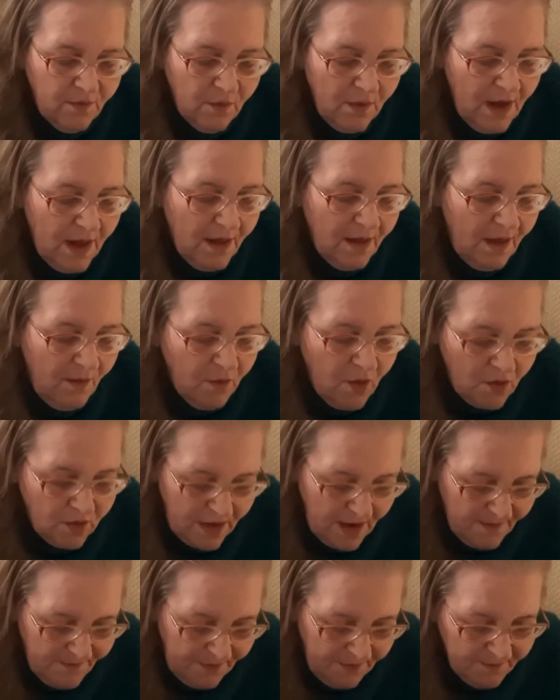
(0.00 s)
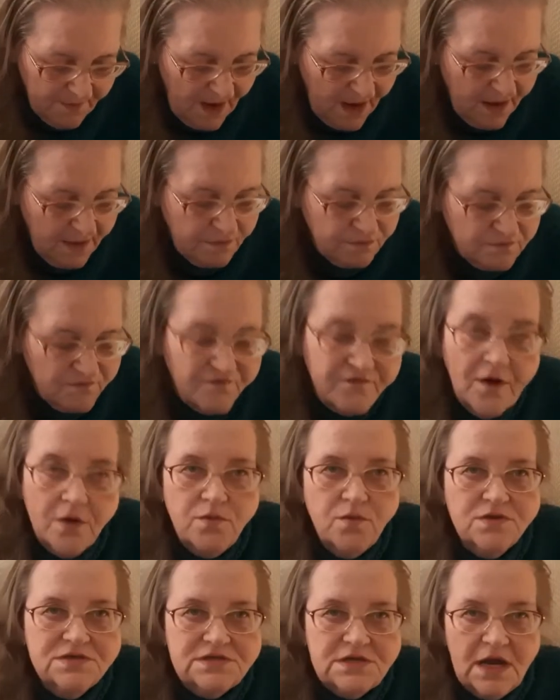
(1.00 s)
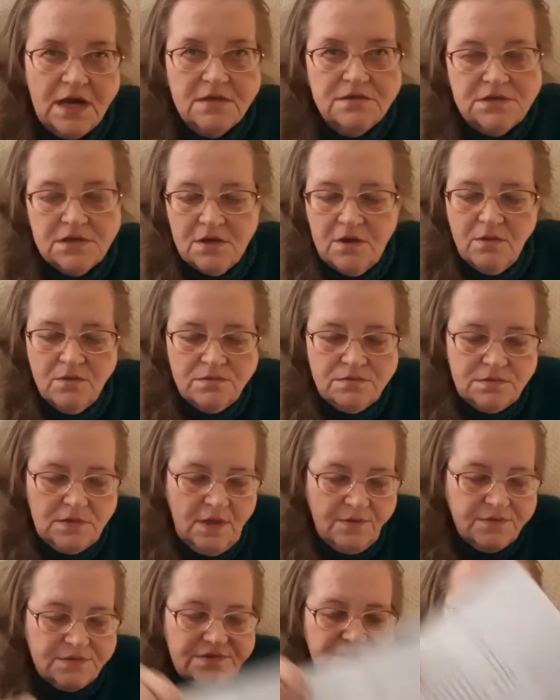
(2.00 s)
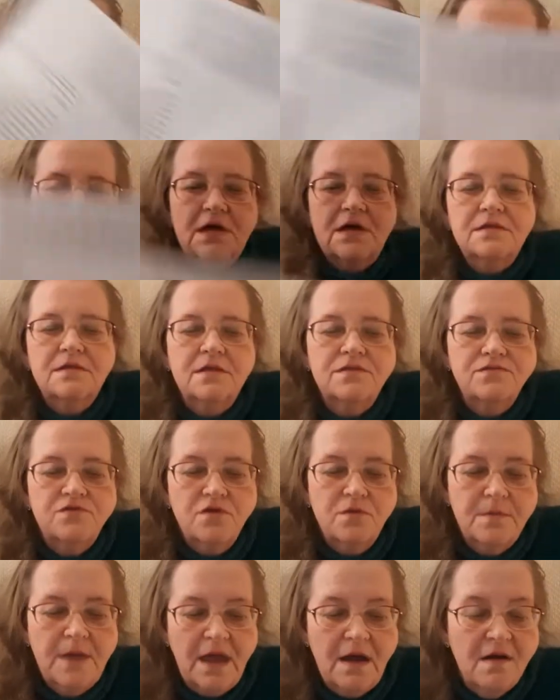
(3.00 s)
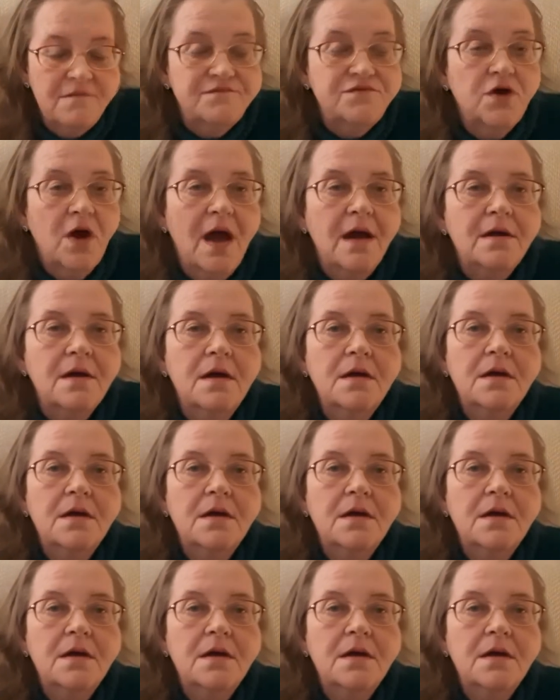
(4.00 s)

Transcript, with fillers: Well, I woke up and my phone was dead, so that was the first thing that threw me off track.